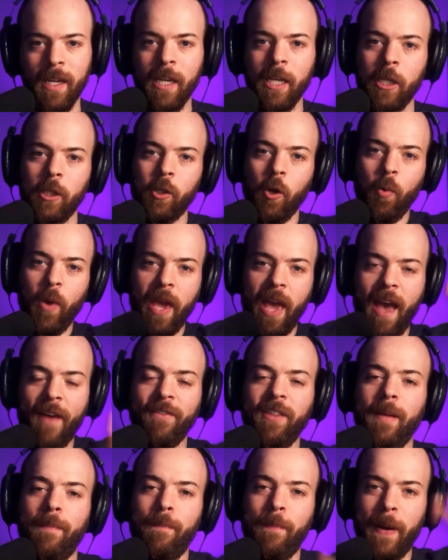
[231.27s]
So we have the
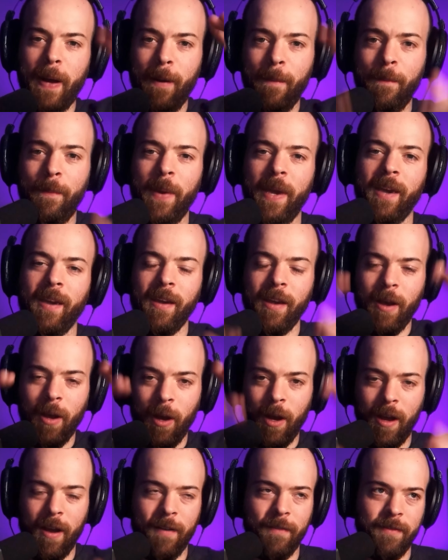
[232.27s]
pumping
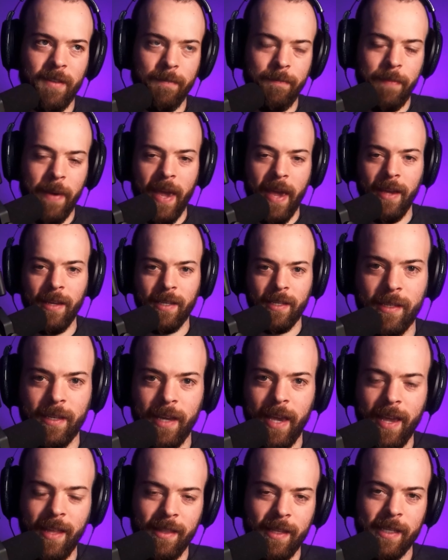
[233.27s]
of the bass
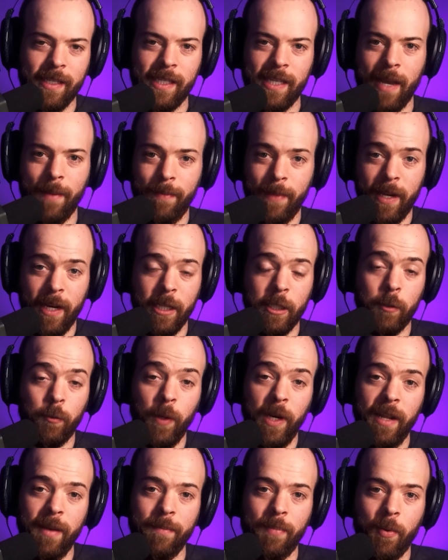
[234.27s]
in the sub that it's really
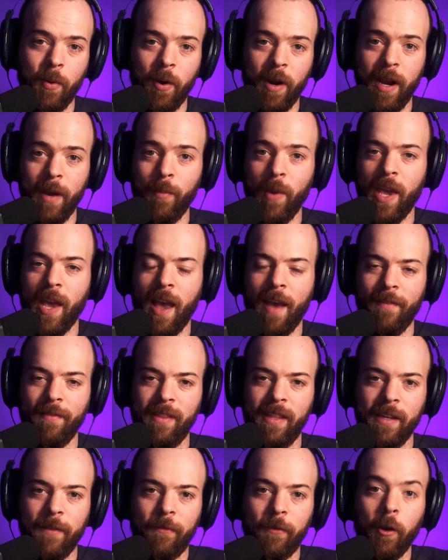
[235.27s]
important. We have the
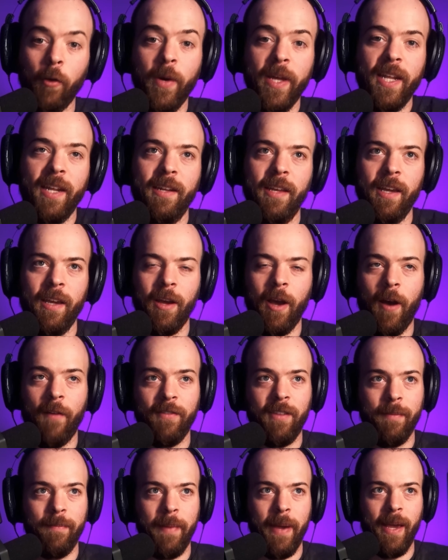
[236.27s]
fluidity of the
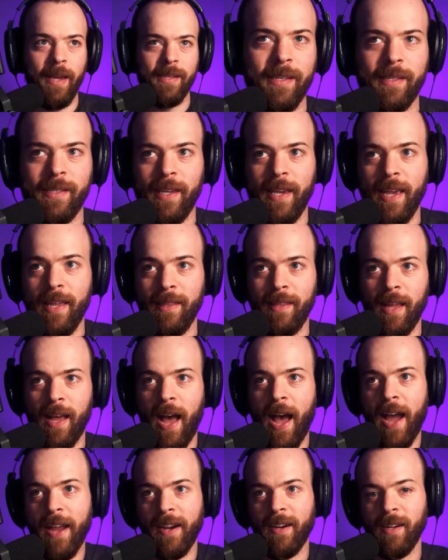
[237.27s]
bass in the
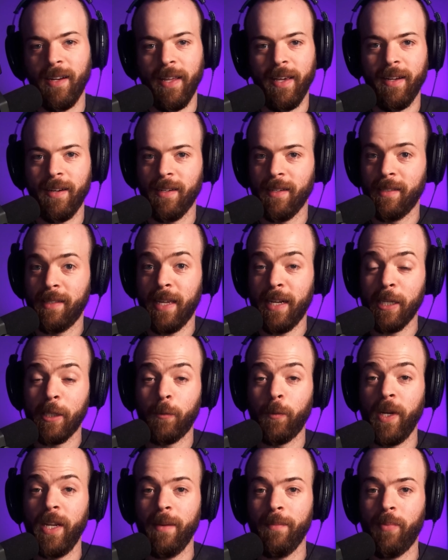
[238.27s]
higher layers that it's
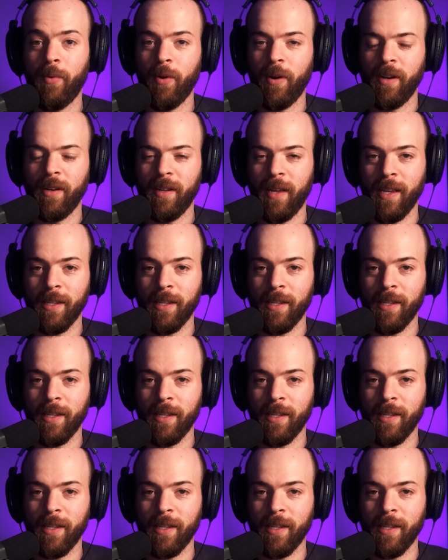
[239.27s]
really important as